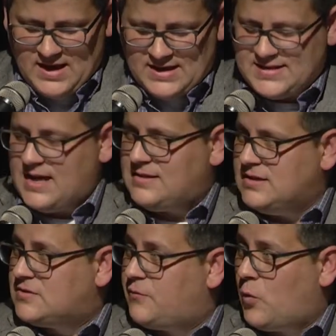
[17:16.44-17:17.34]
is that
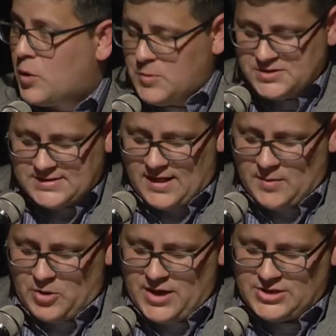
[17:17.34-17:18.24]
these formal
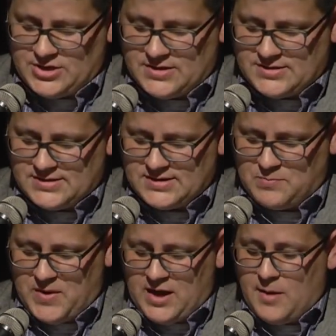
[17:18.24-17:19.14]
celebrations
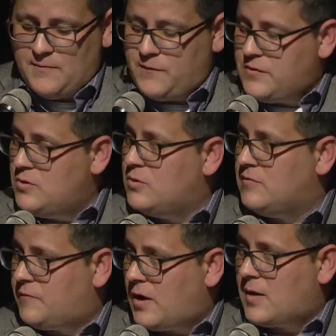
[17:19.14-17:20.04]
become few and
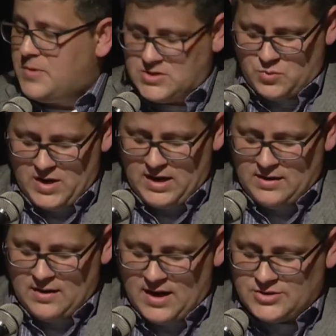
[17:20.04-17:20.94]
far
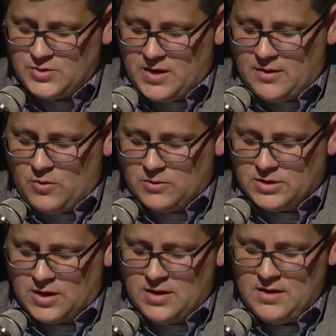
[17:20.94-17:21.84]
between as you get
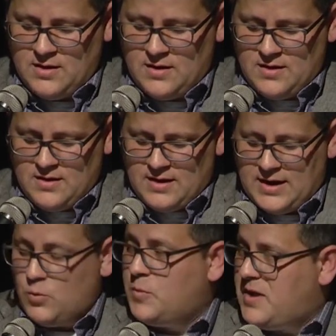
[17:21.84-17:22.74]
older. And
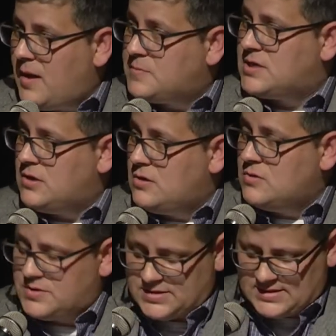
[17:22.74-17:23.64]
it will be up to
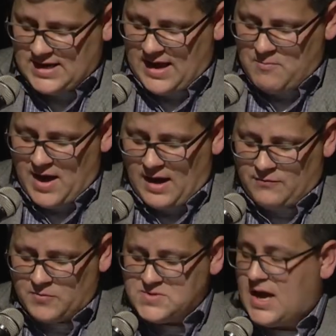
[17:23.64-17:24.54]
you to stand back
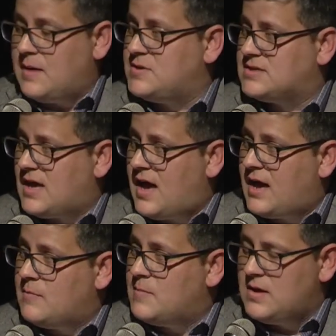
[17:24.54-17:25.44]
from time to
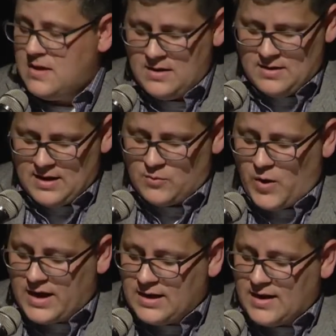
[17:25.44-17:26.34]
time and
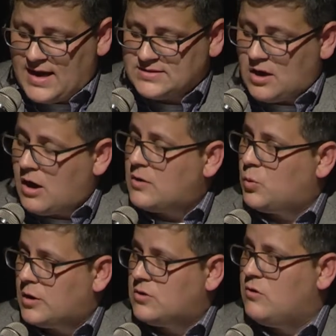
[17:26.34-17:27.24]
recognize the hard
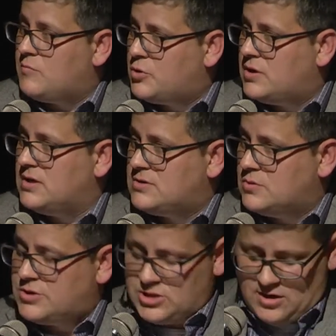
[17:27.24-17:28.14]
work you have put in to
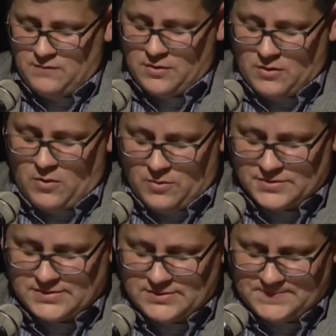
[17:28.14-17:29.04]
achieve your
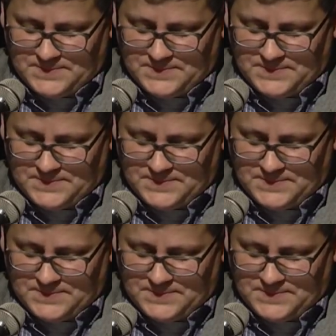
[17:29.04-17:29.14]
goals.